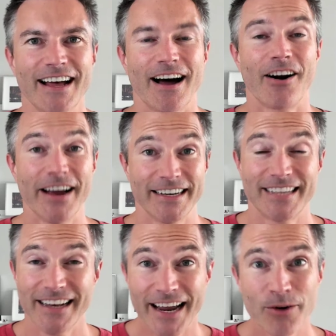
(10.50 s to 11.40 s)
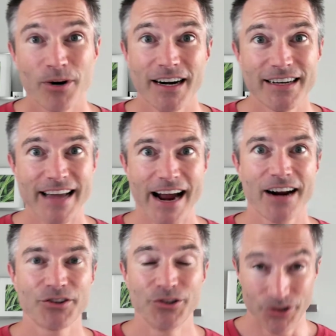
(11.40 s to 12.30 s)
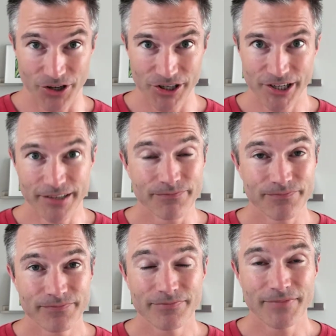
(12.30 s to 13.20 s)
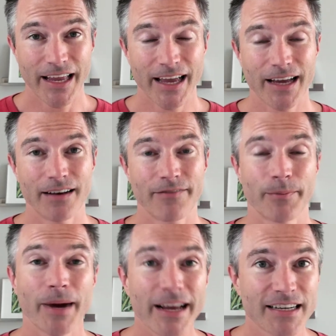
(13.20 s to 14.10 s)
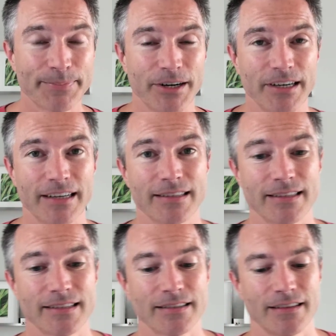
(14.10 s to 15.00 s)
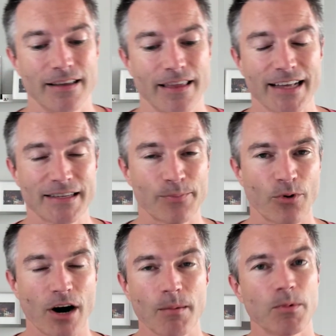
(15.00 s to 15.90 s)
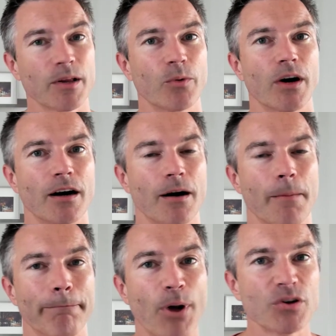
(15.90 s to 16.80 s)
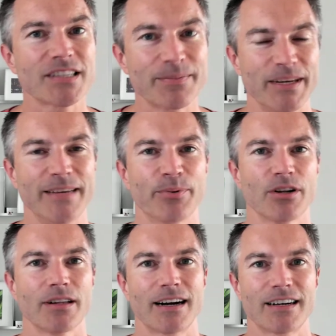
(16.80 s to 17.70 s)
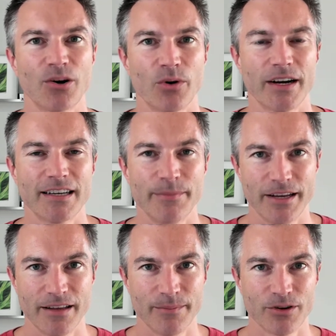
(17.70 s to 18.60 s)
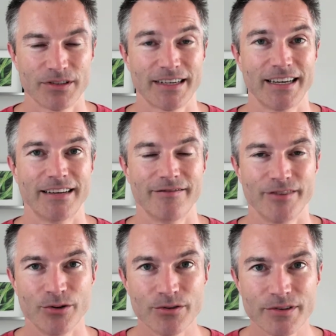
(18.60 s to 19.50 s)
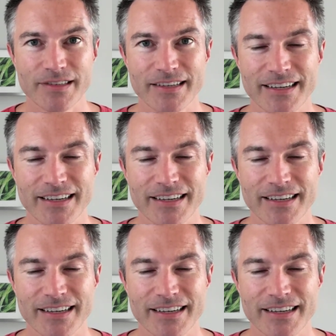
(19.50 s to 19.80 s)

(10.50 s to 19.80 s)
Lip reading: All right, today we're going to tackle nutrition. And from my experience, that's probably where most people are going to be the most confused.